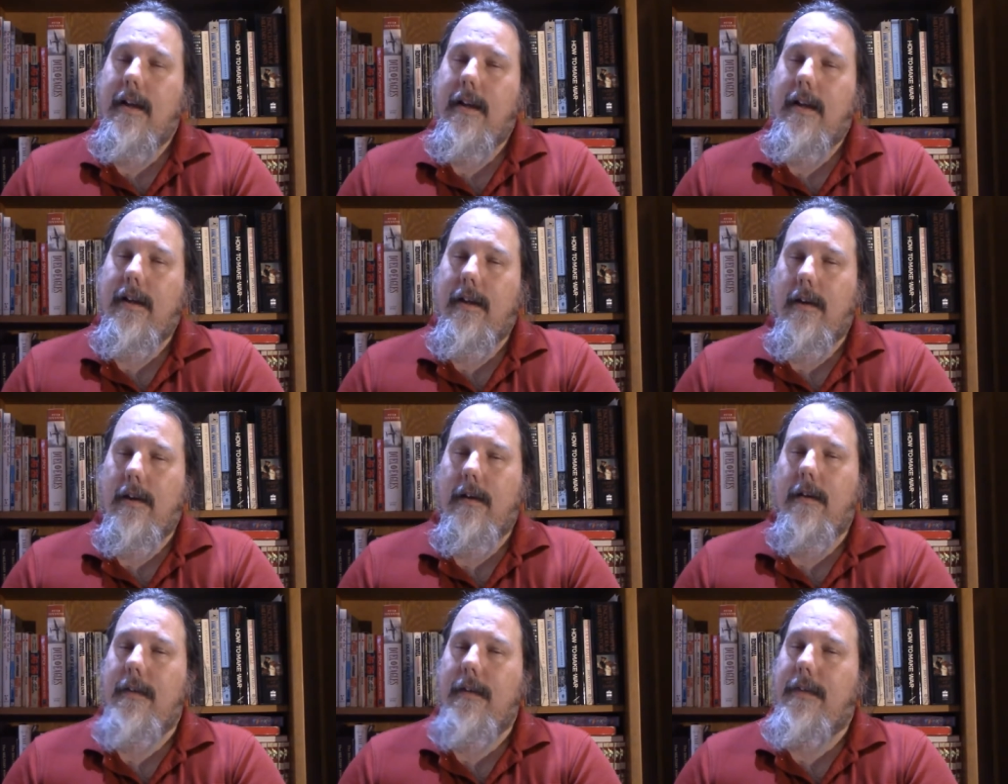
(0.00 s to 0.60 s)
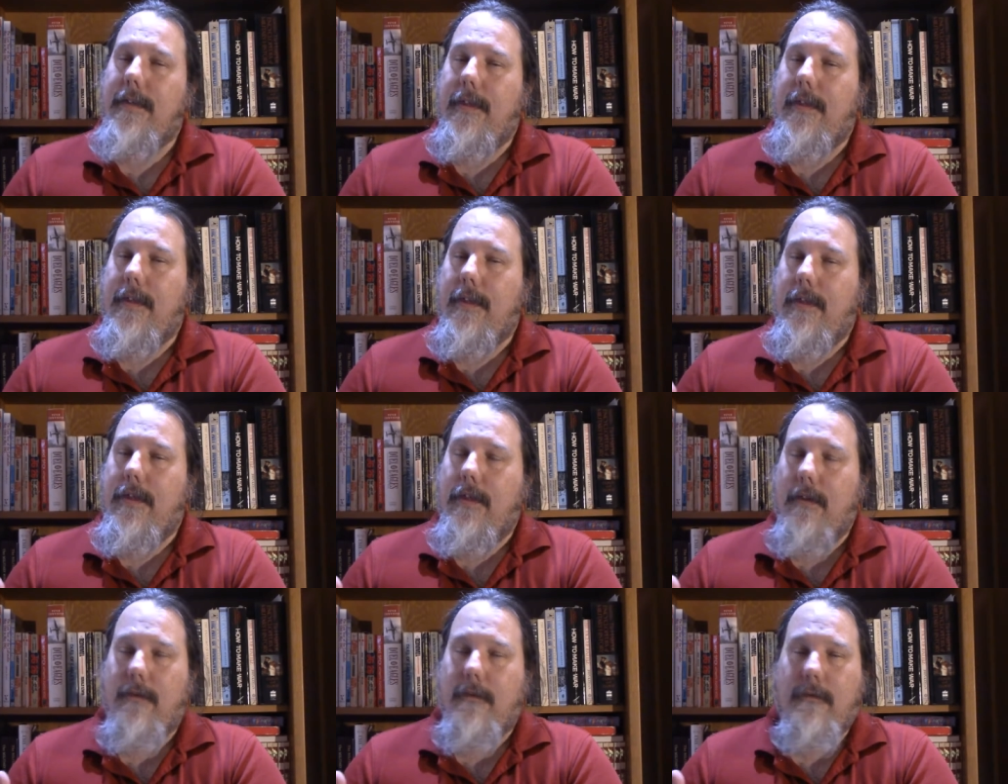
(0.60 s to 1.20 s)
You know,
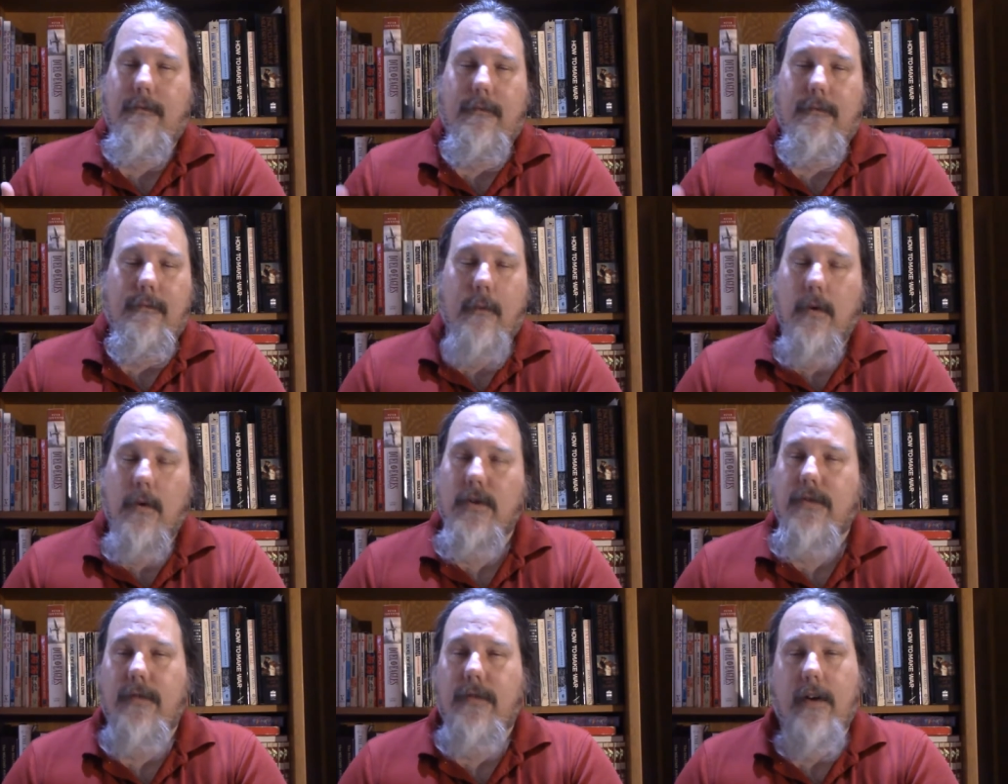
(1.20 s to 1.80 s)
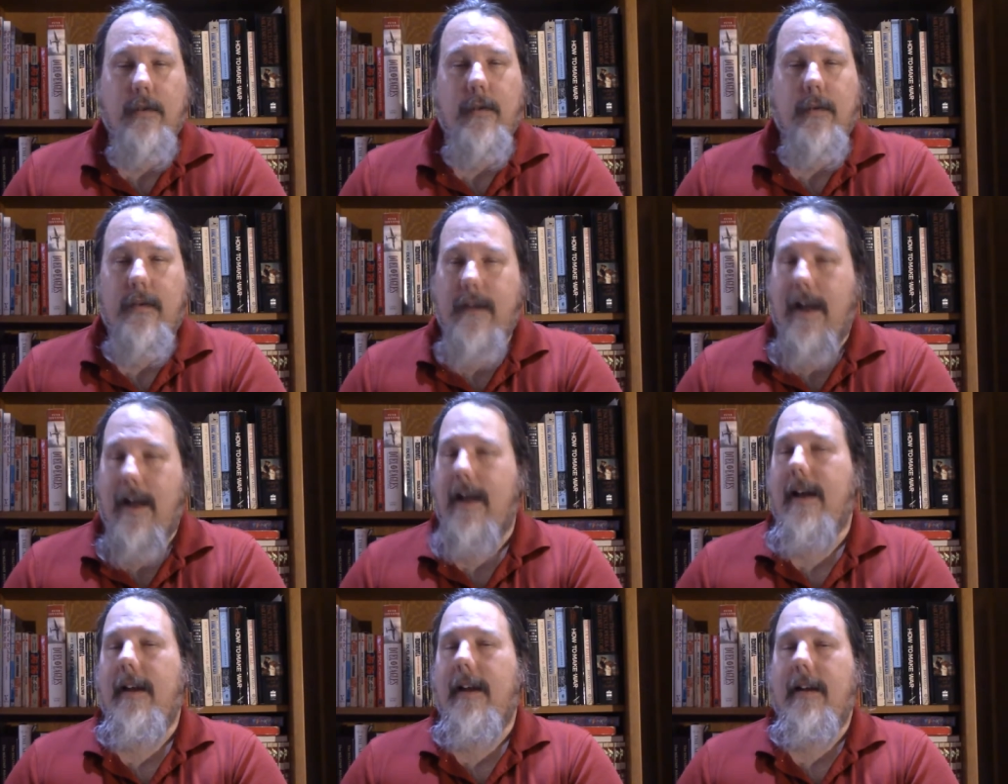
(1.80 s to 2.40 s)
the most fun we've
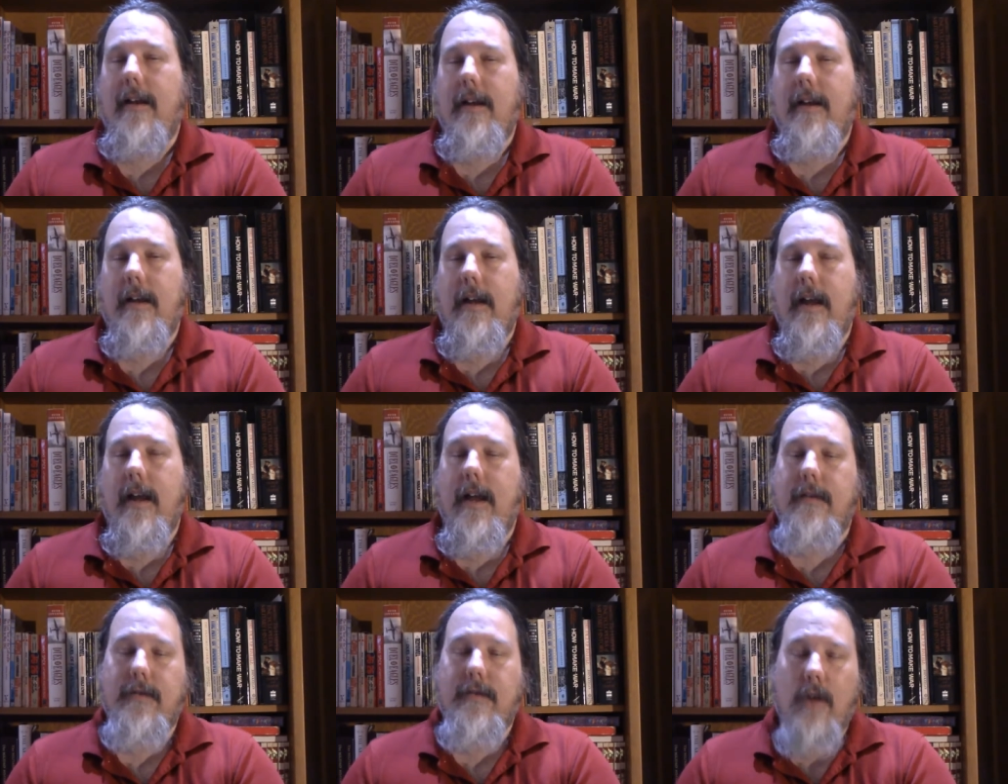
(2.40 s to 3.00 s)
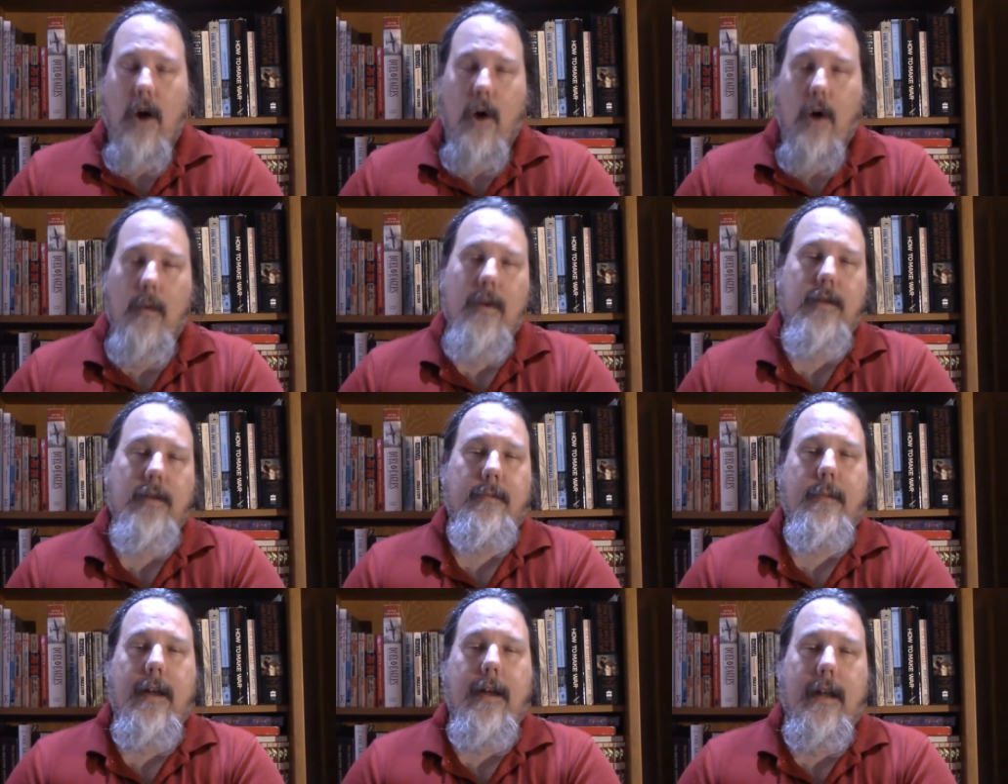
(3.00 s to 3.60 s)
had has
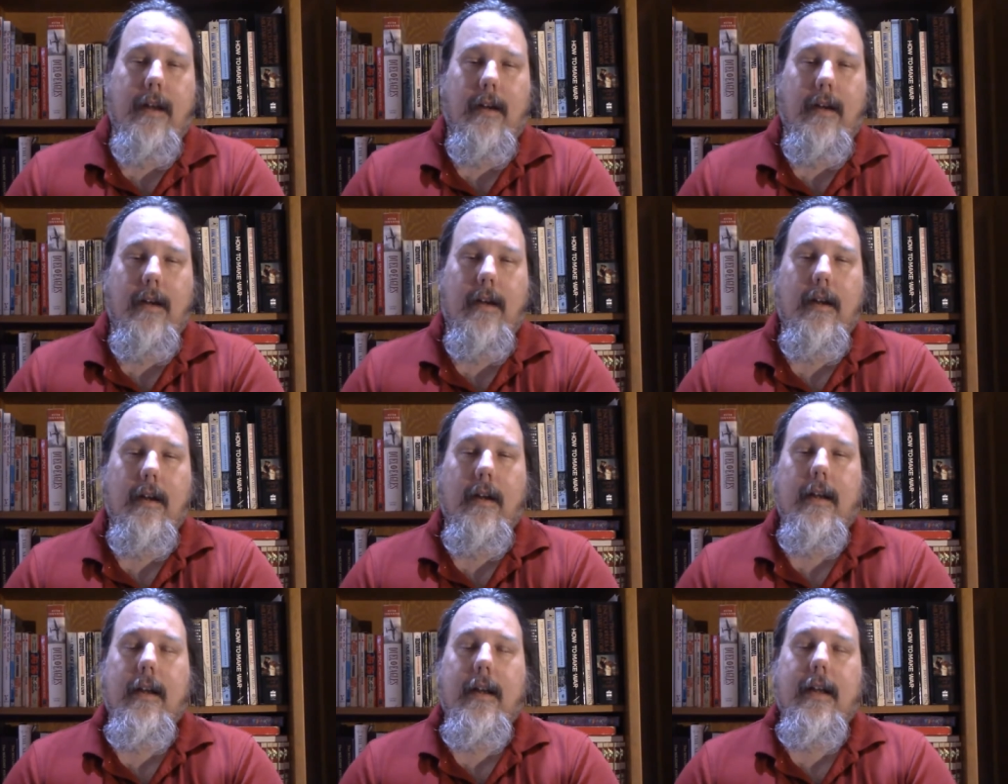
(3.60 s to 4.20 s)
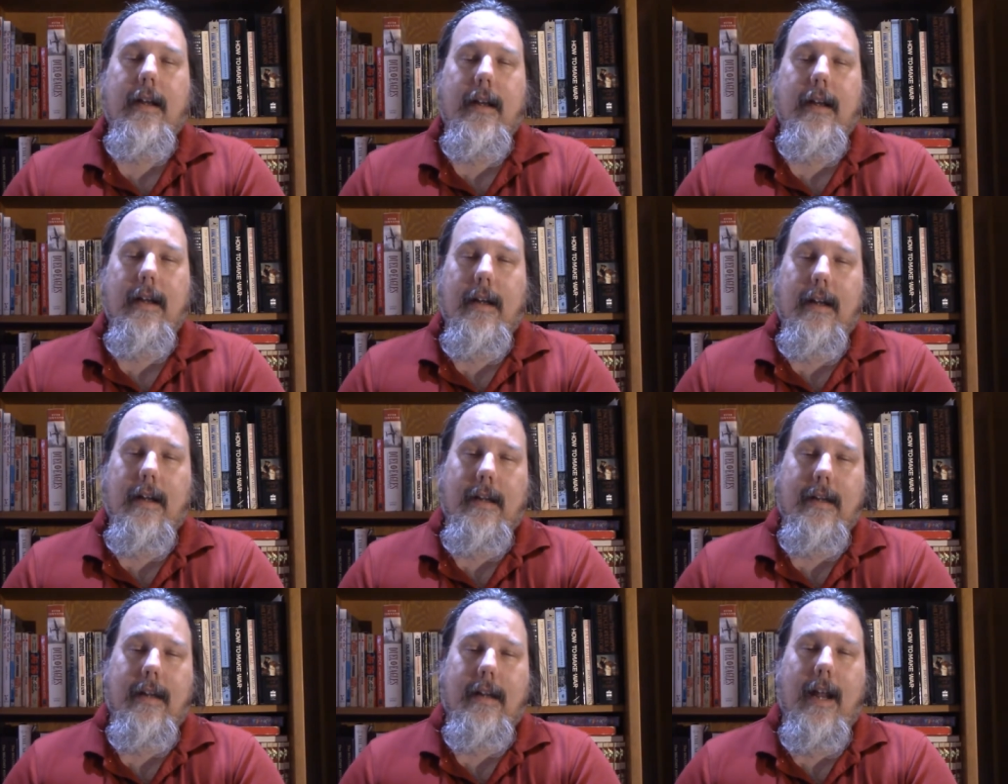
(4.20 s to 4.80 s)
always been
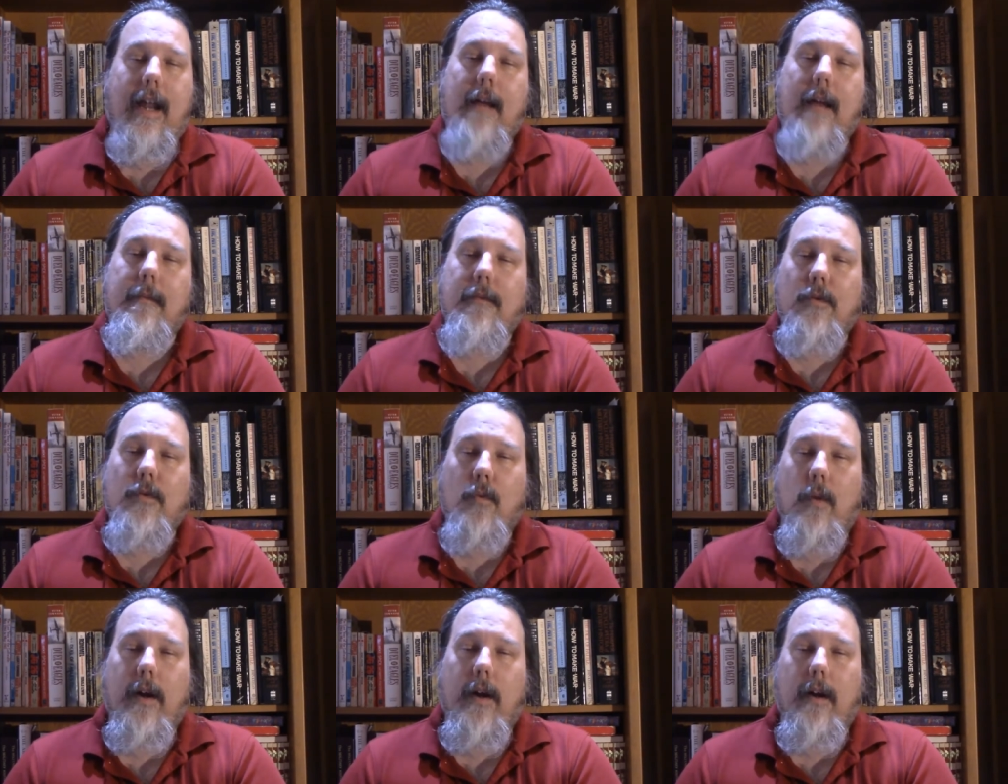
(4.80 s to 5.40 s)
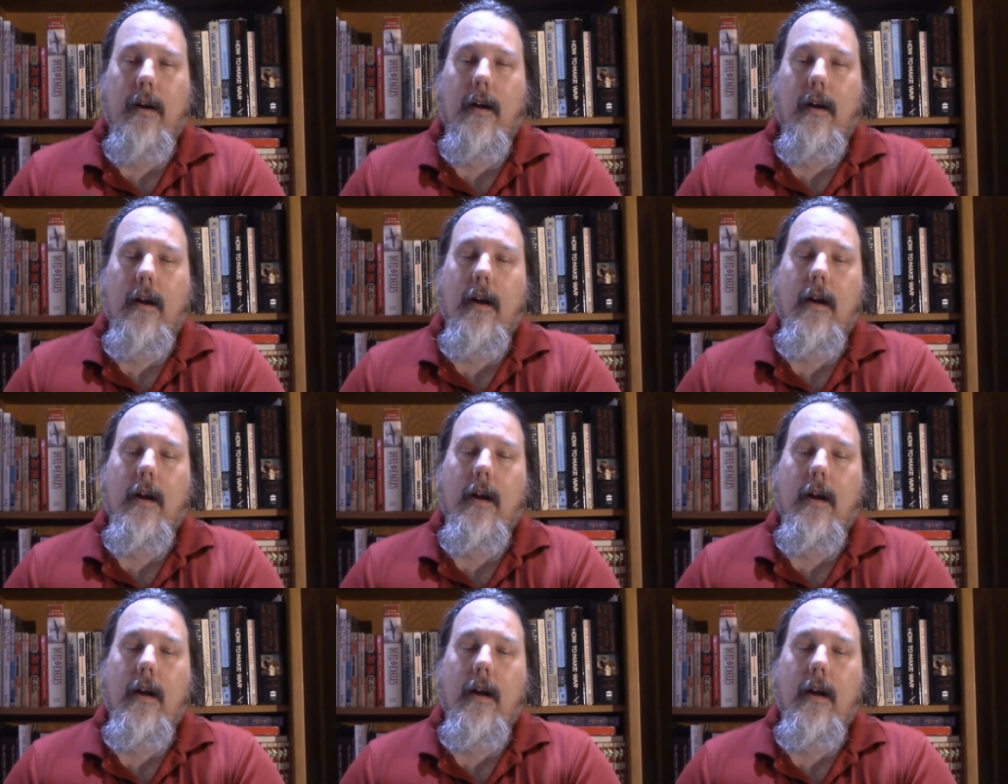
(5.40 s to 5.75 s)
in games where